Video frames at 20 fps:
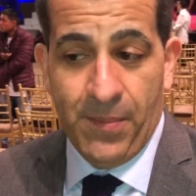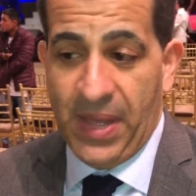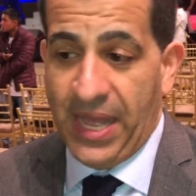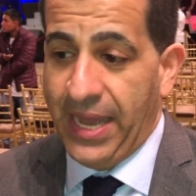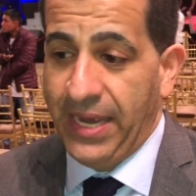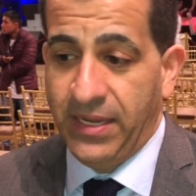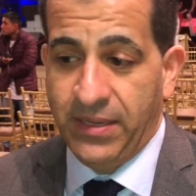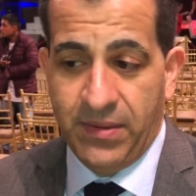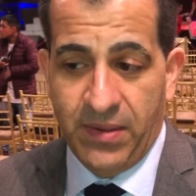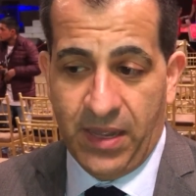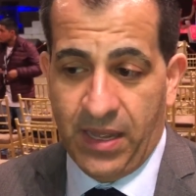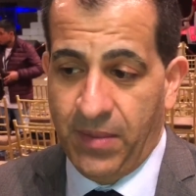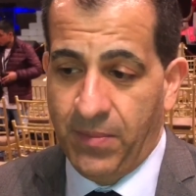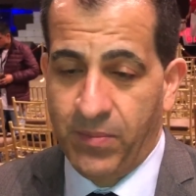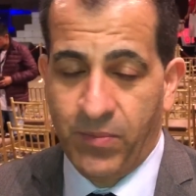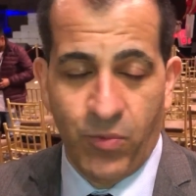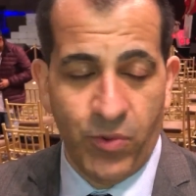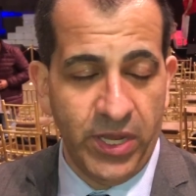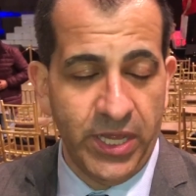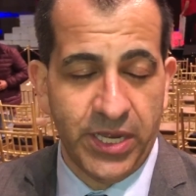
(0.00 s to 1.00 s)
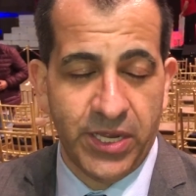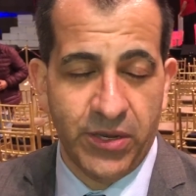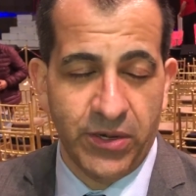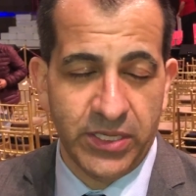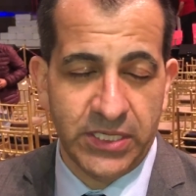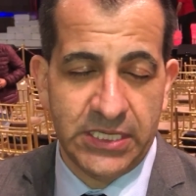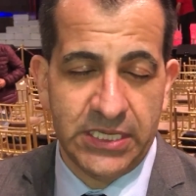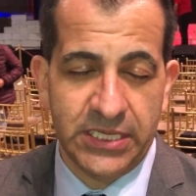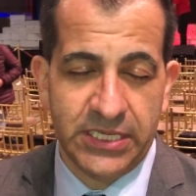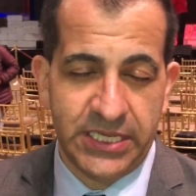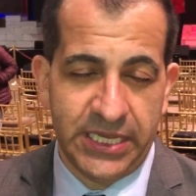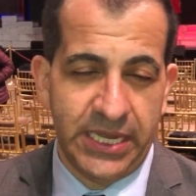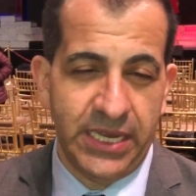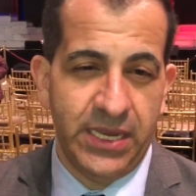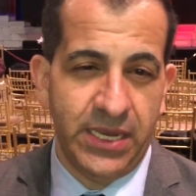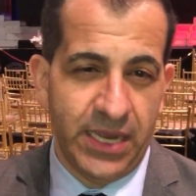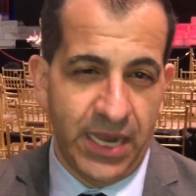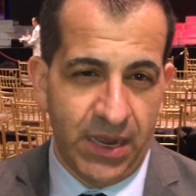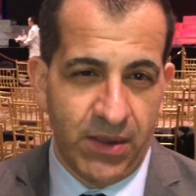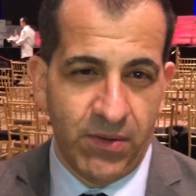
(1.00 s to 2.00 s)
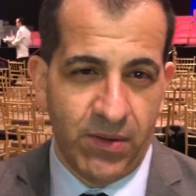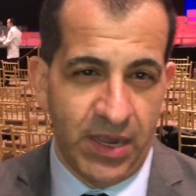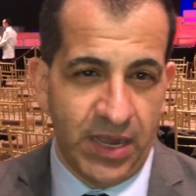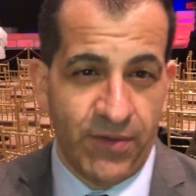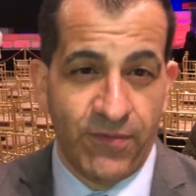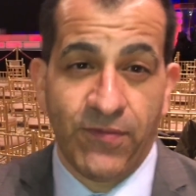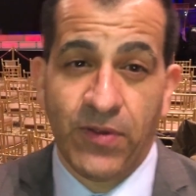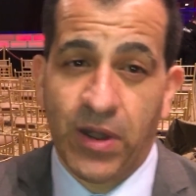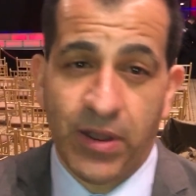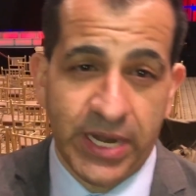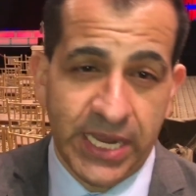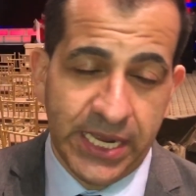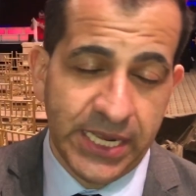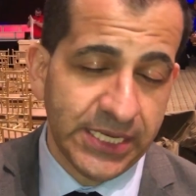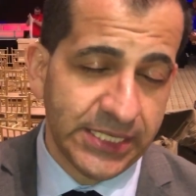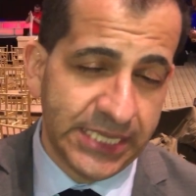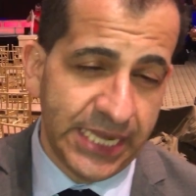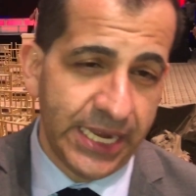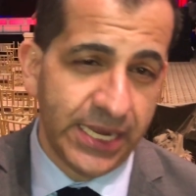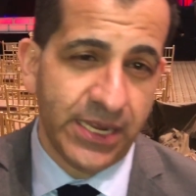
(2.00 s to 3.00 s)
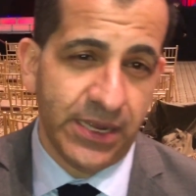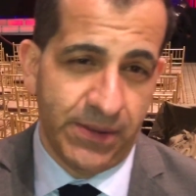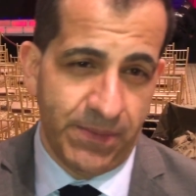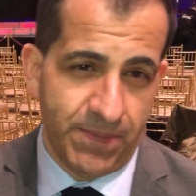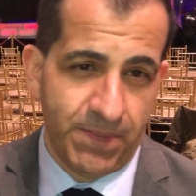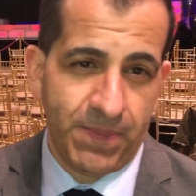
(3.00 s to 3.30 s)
I'm really curious to see how far he can take it.